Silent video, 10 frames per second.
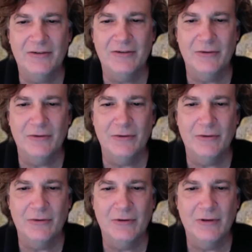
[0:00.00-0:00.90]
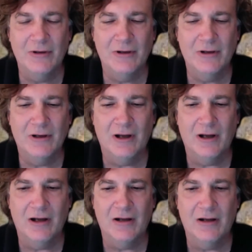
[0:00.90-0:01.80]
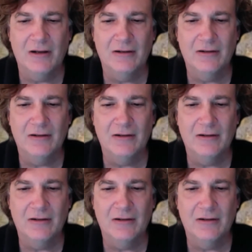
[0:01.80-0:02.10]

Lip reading: to uh,